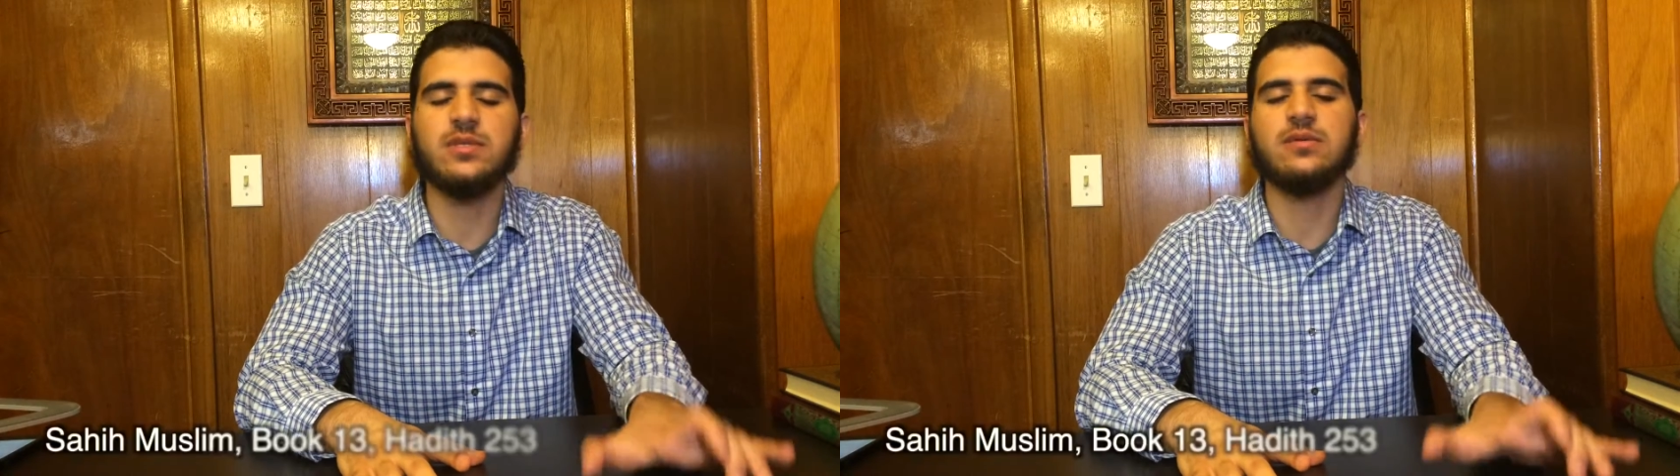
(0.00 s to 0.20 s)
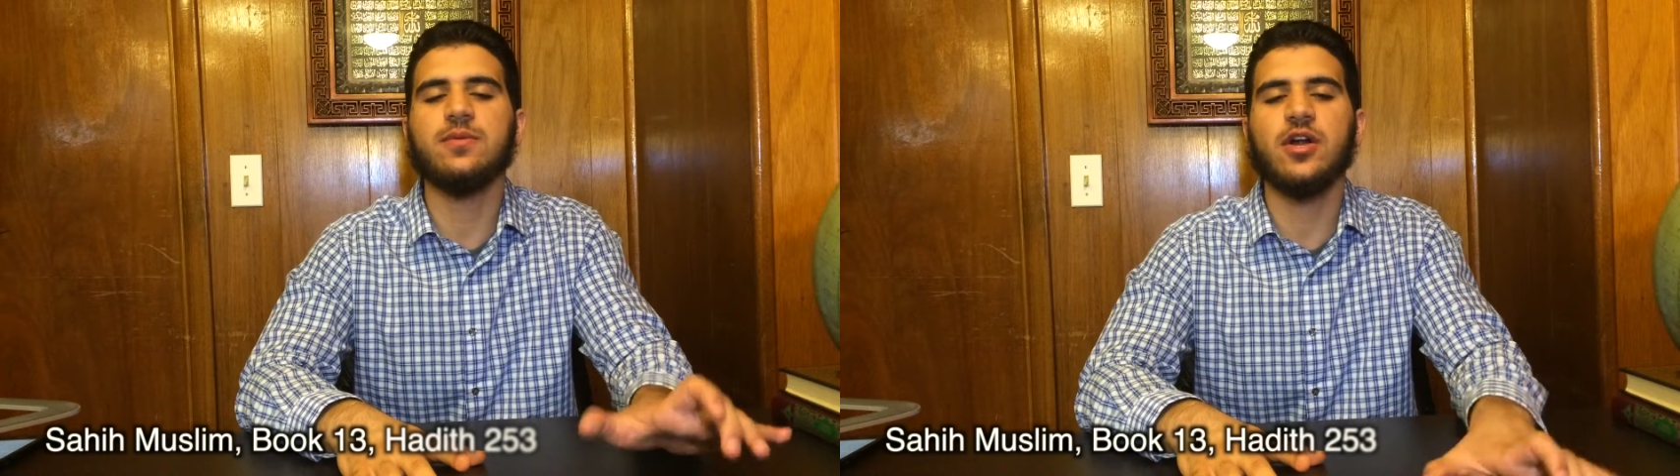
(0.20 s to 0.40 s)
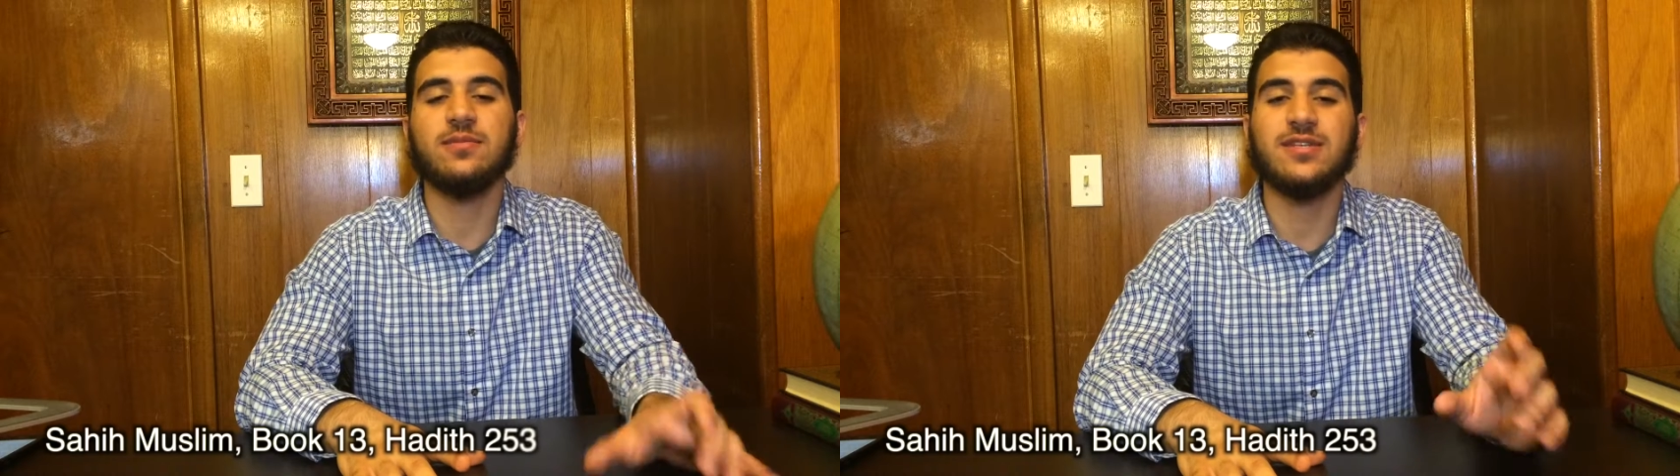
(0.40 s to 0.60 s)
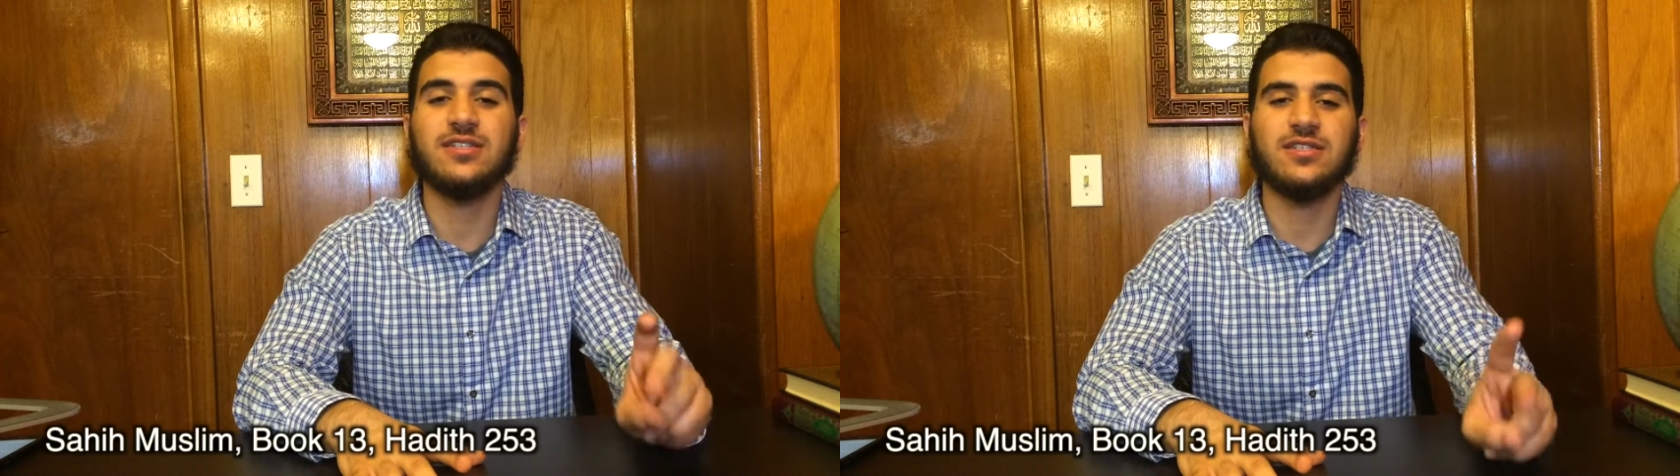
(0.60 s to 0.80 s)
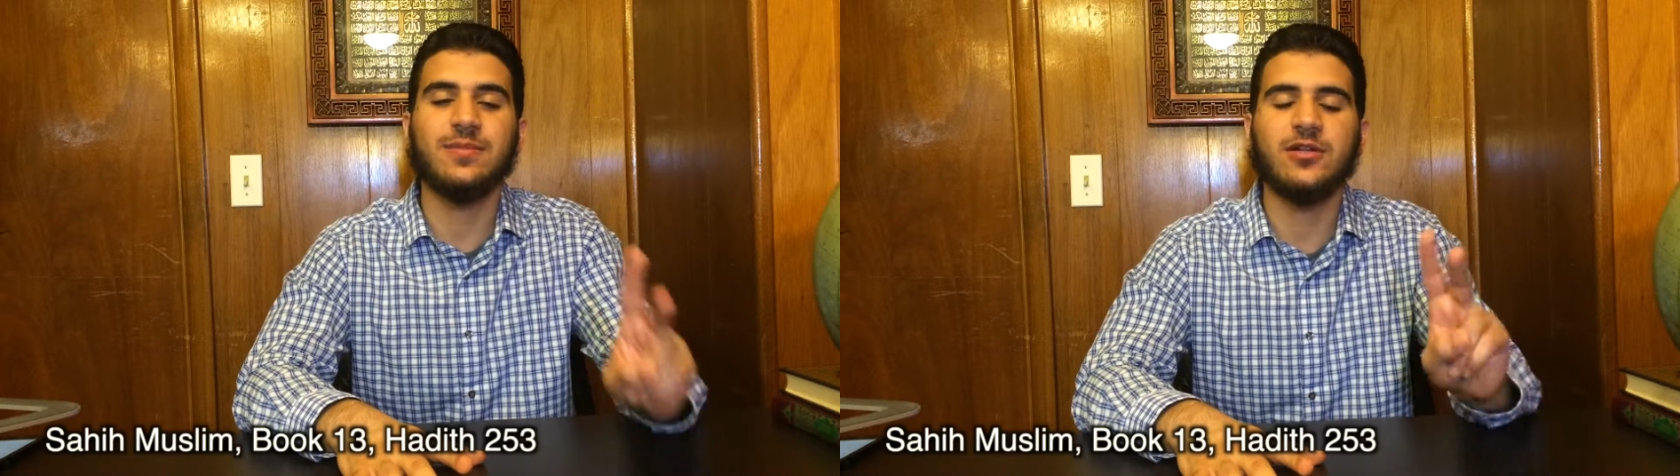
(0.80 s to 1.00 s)
peace be upon him,
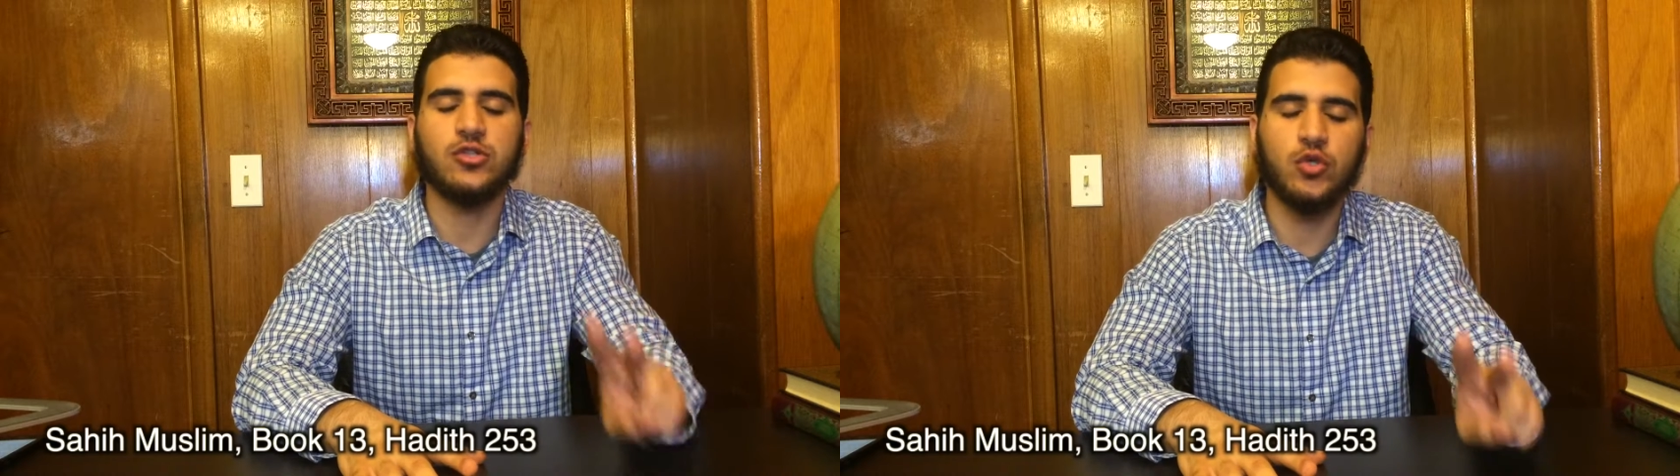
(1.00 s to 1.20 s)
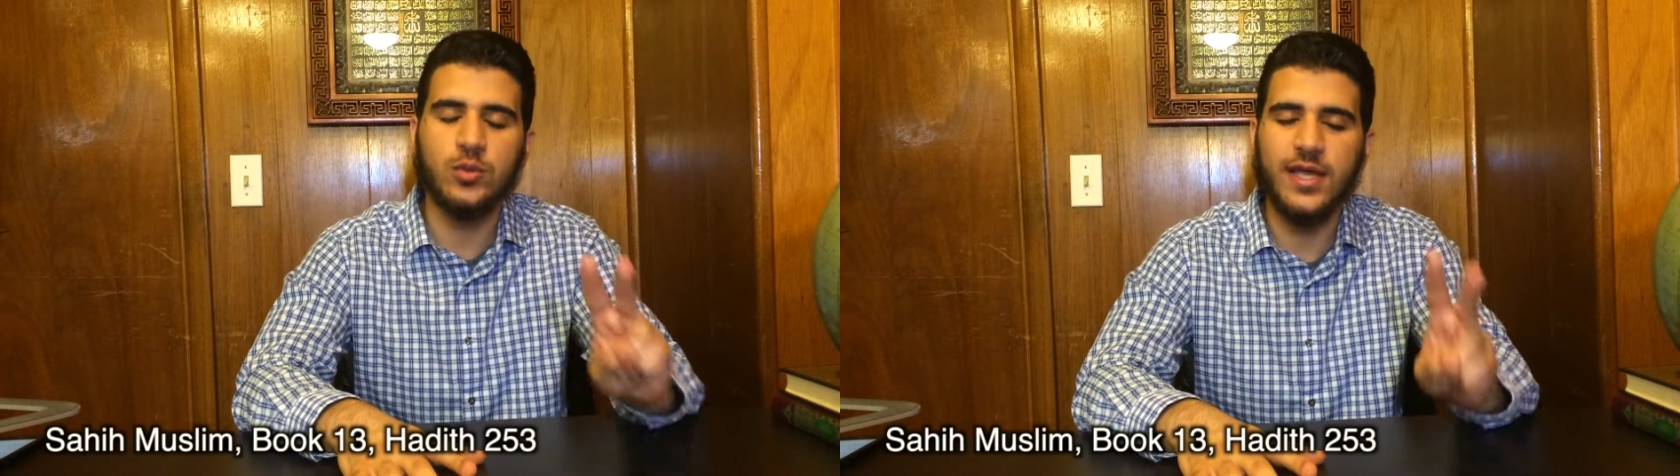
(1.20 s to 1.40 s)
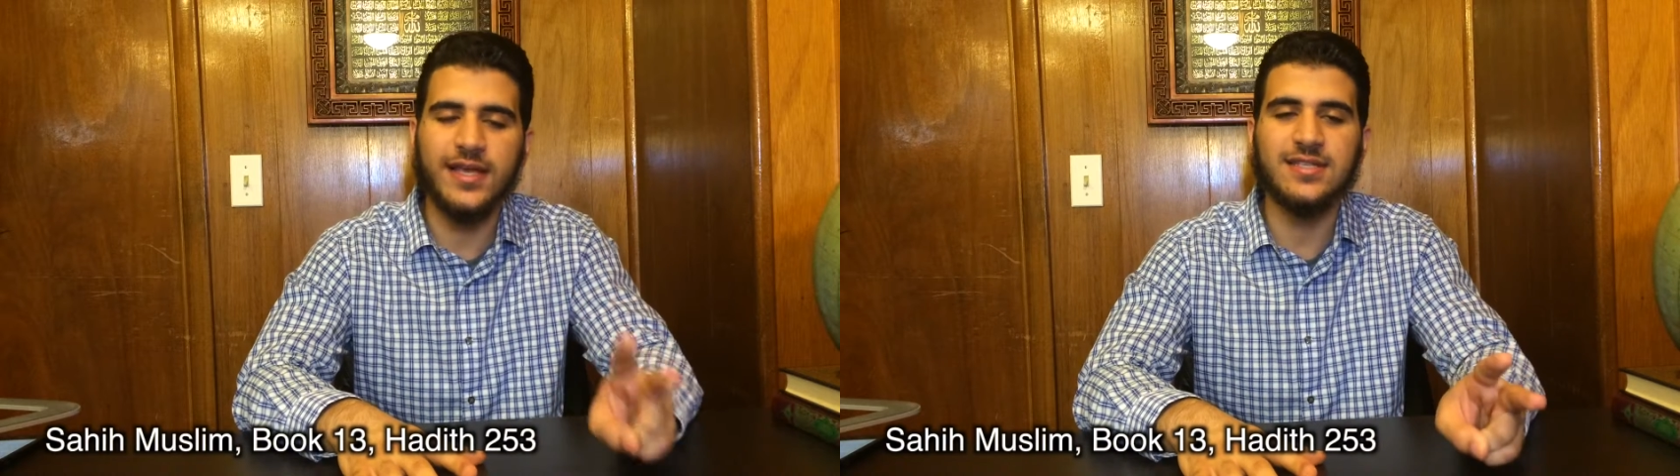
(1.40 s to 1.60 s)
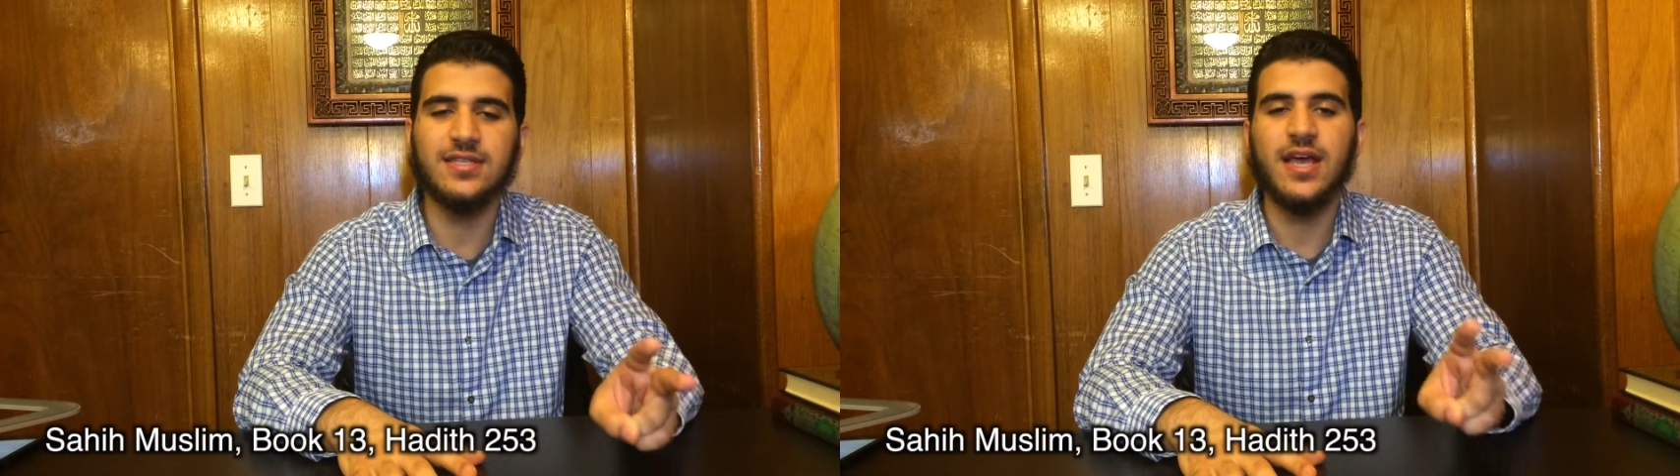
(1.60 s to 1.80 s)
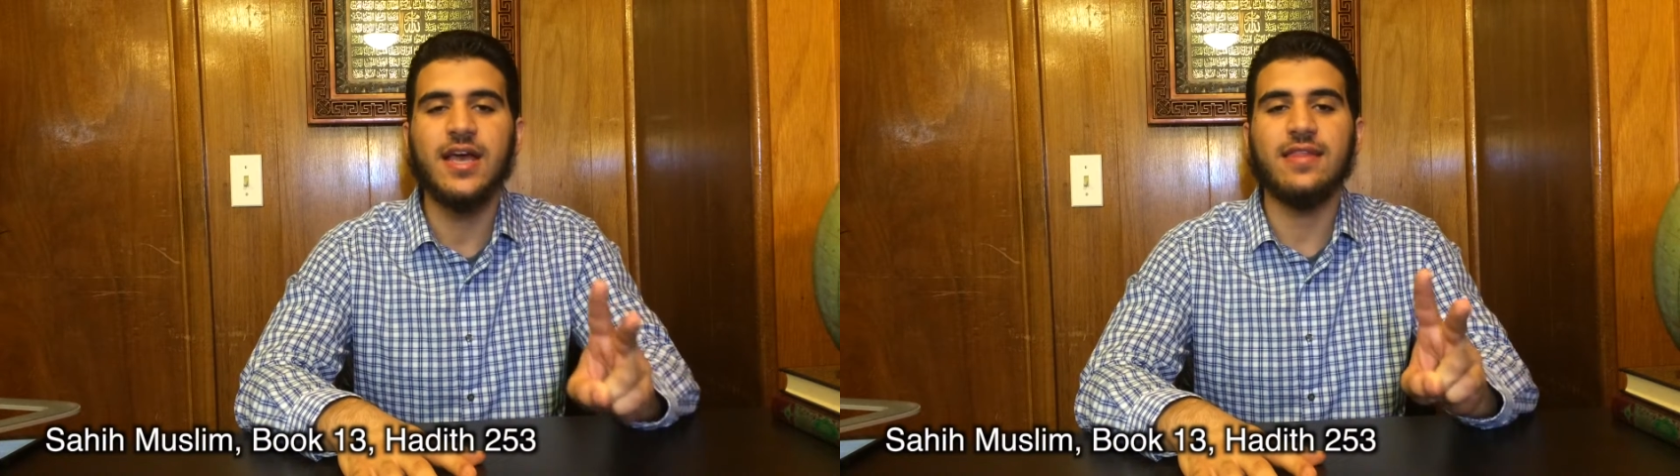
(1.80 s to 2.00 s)
tells us about 2 days